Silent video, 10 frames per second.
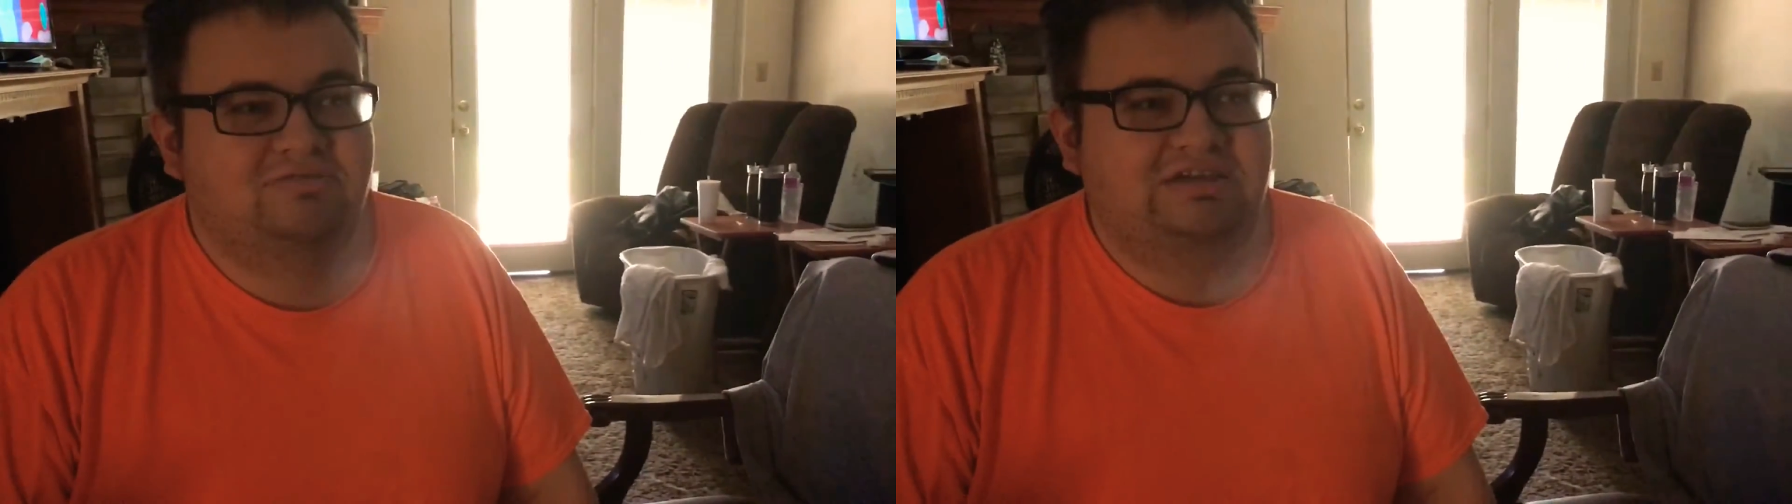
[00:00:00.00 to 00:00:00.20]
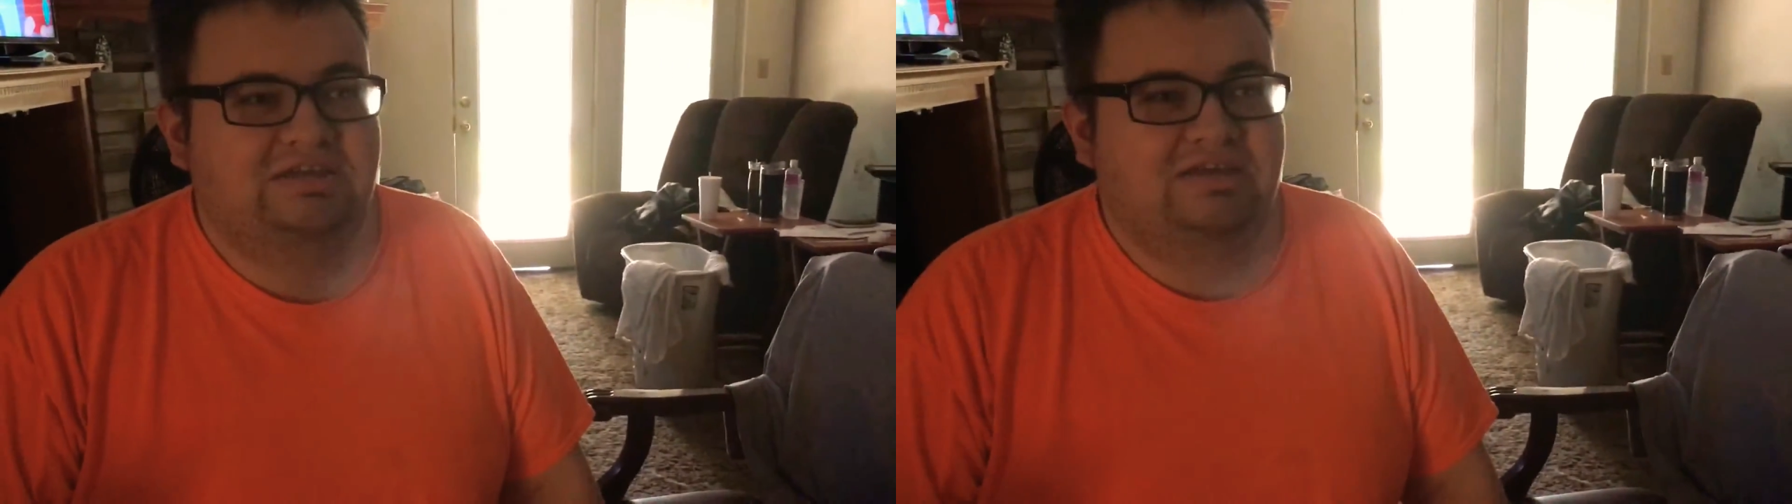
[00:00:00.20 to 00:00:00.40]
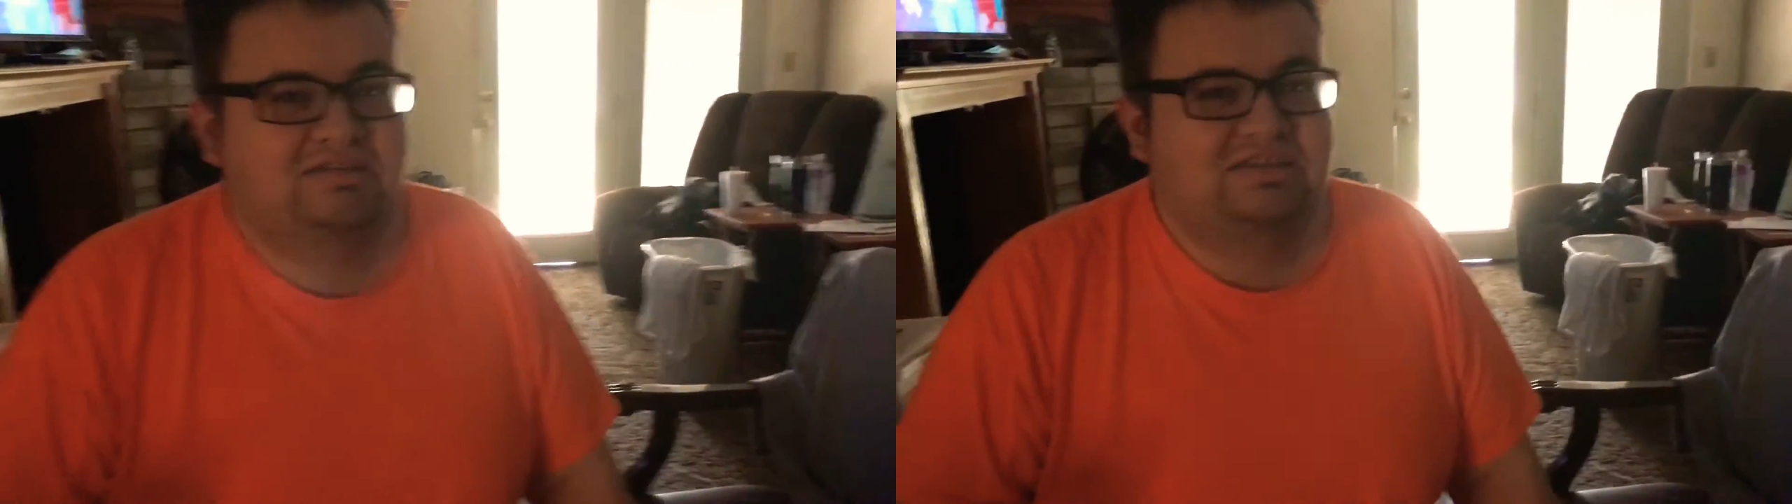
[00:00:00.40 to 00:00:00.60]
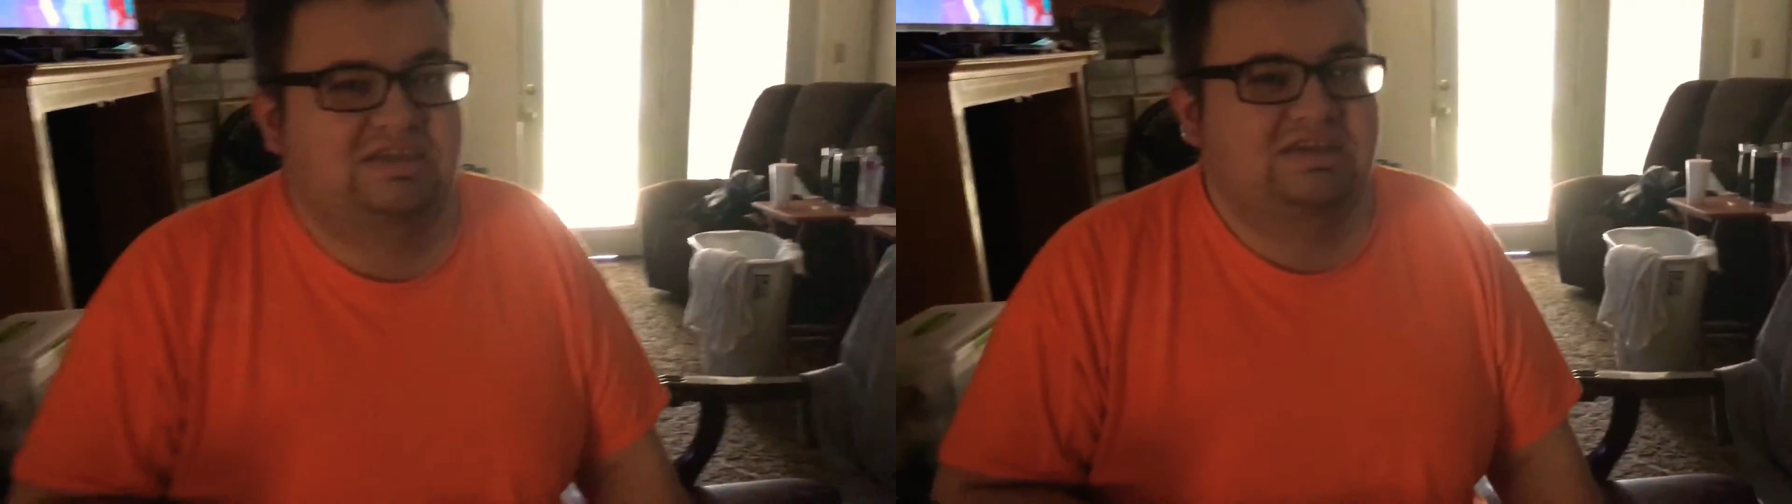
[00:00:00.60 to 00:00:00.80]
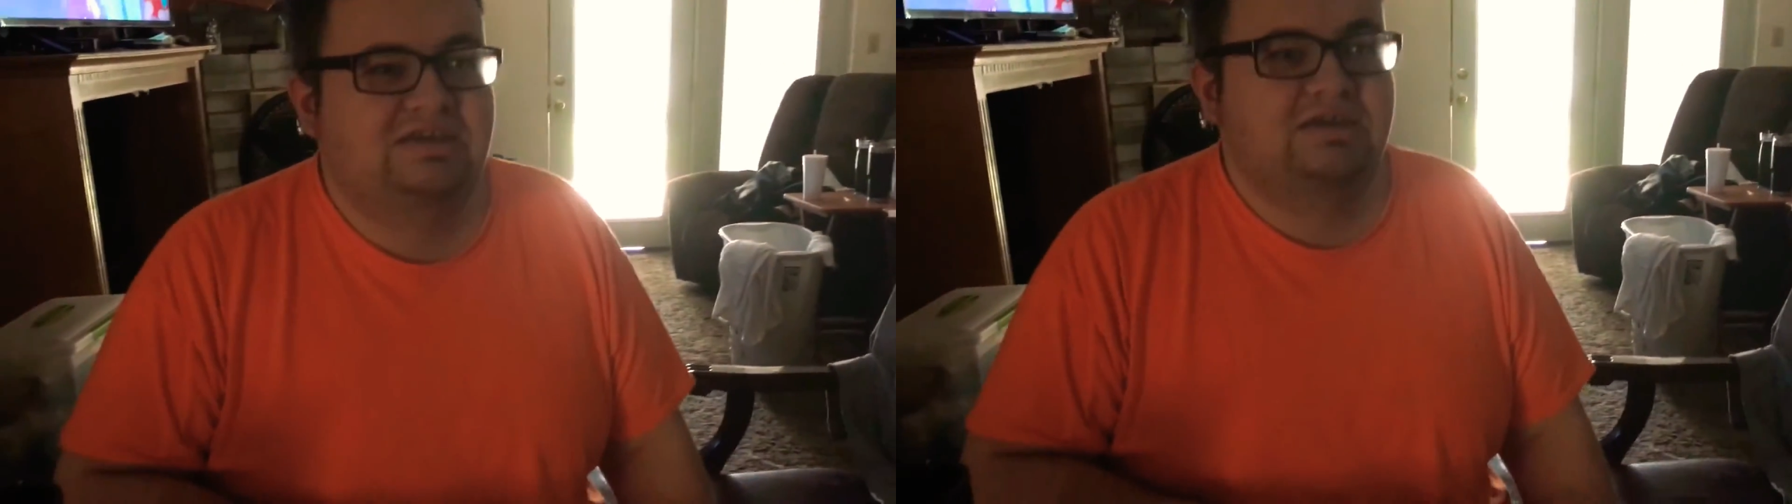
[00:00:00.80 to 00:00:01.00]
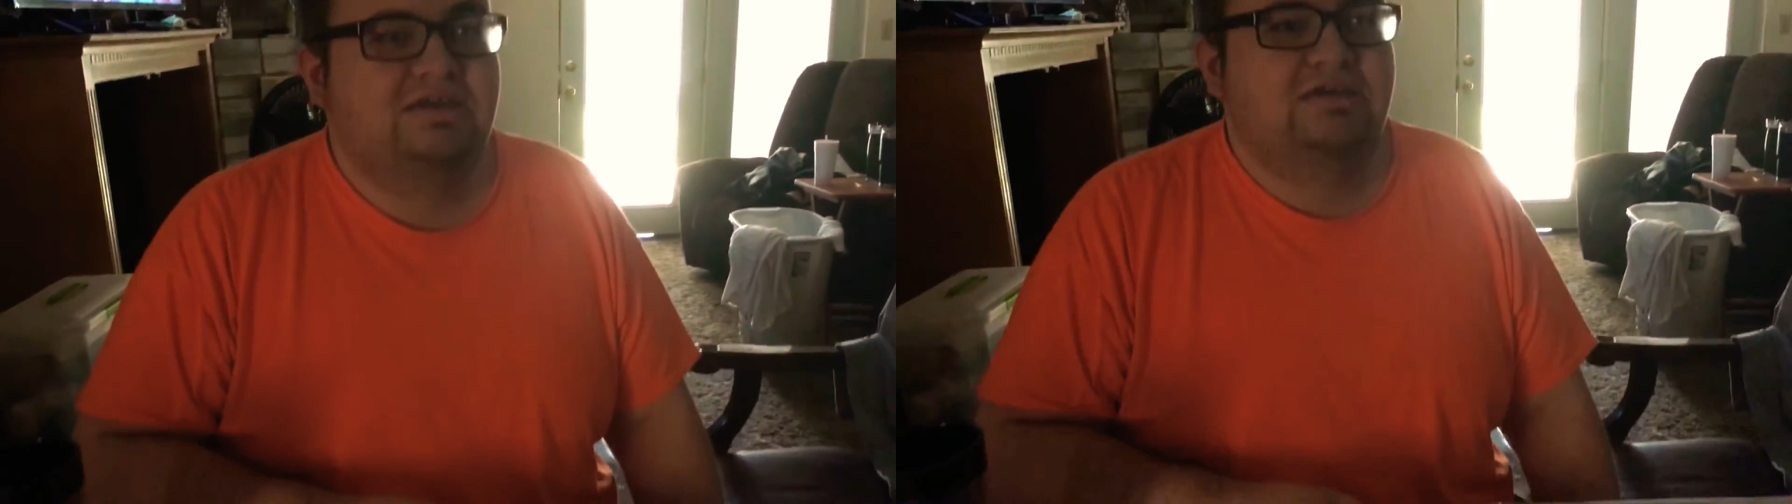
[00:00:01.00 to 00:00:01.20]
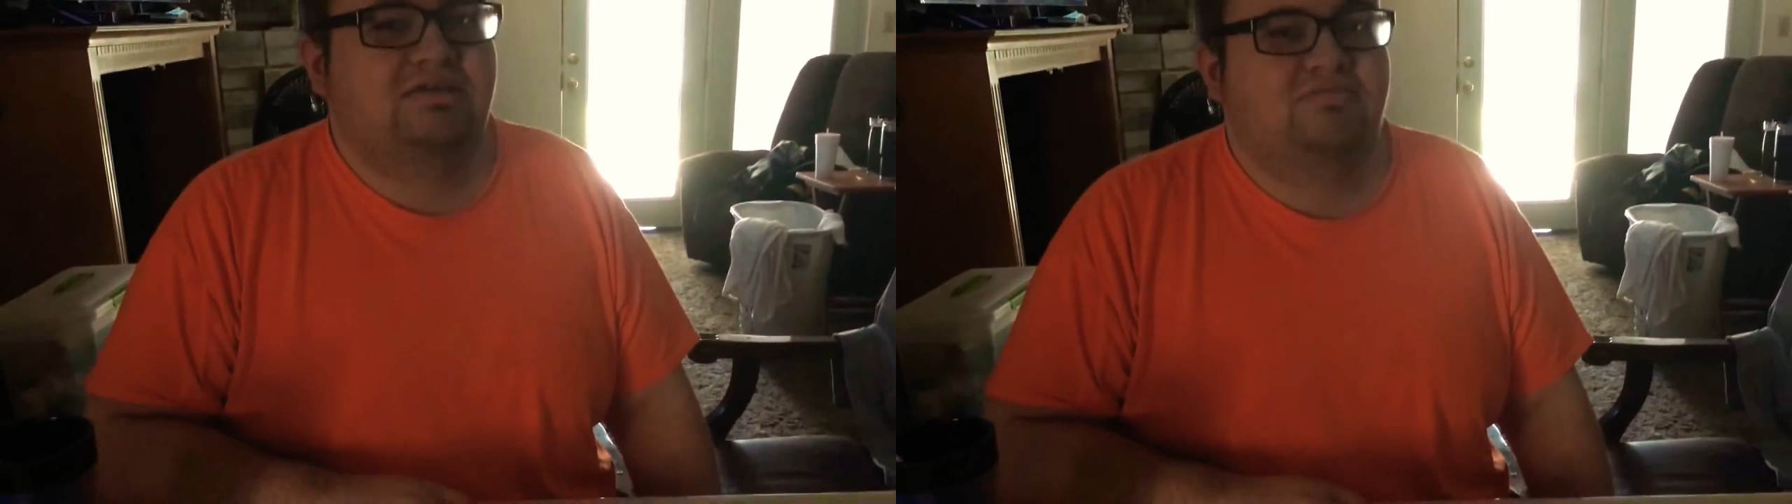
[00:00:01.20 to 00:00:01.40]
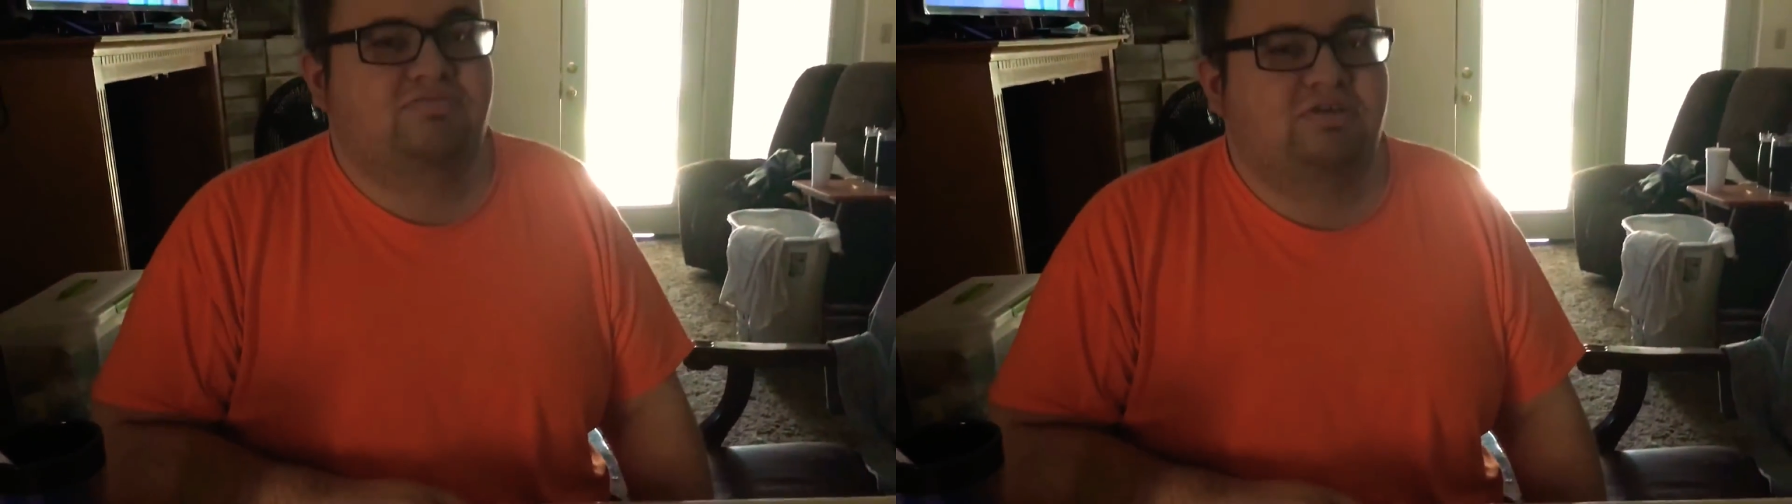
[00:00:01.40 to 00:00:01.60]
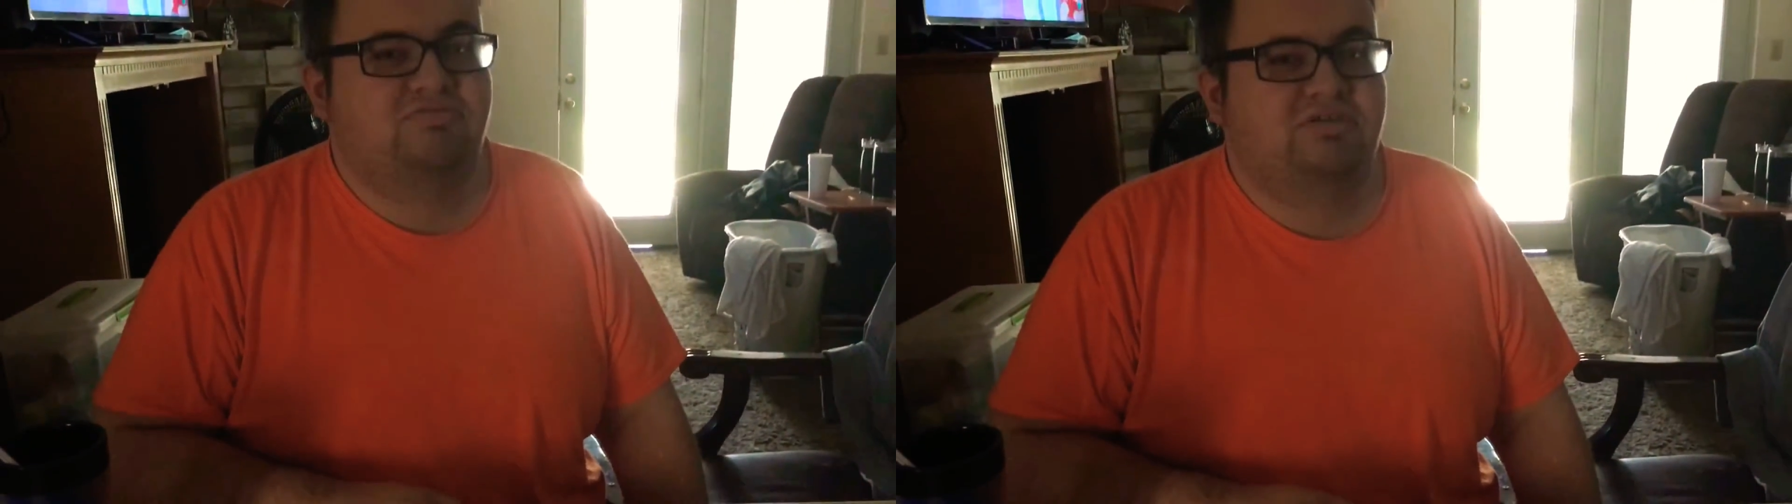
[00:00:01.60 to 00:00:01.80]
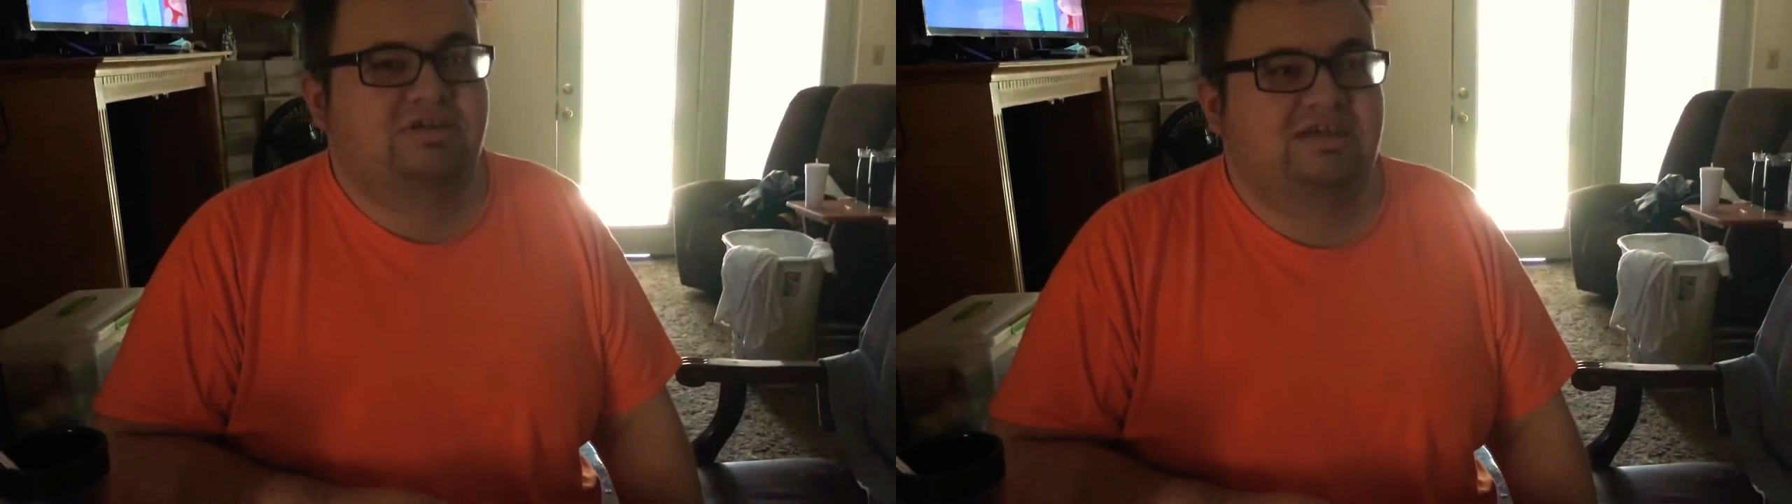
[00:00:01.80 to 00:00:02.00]
reality,
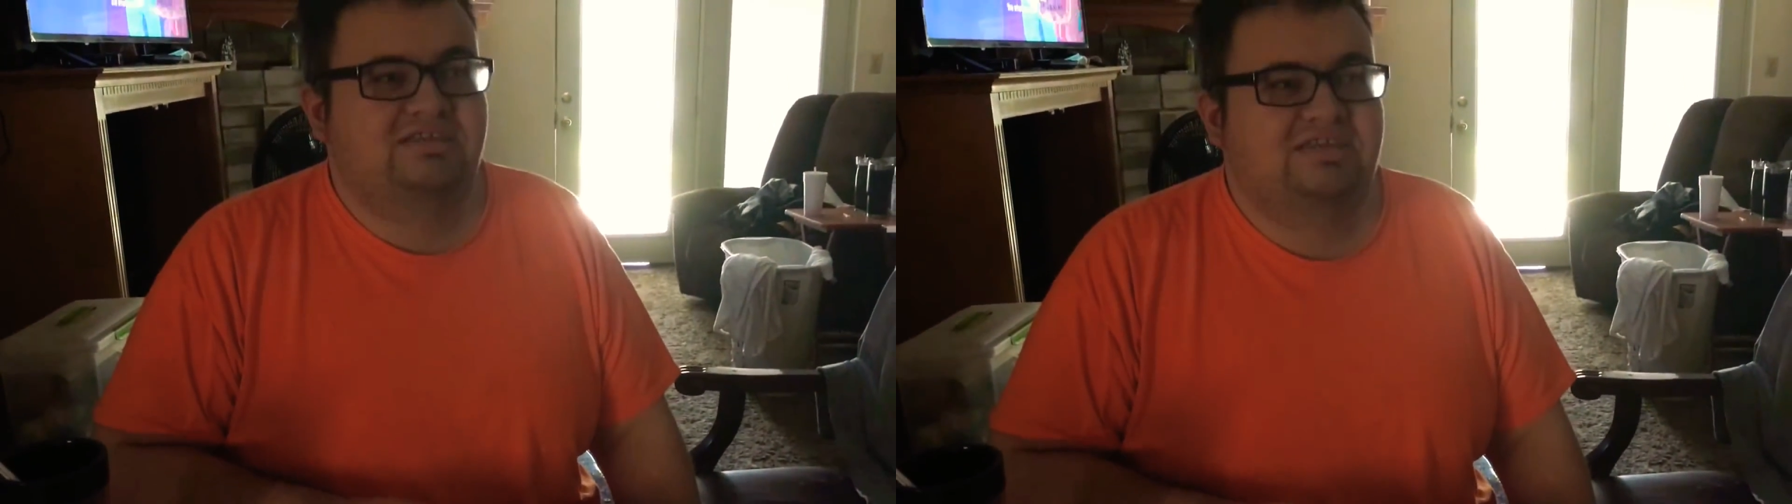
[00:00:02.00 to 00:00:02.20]
fruitful in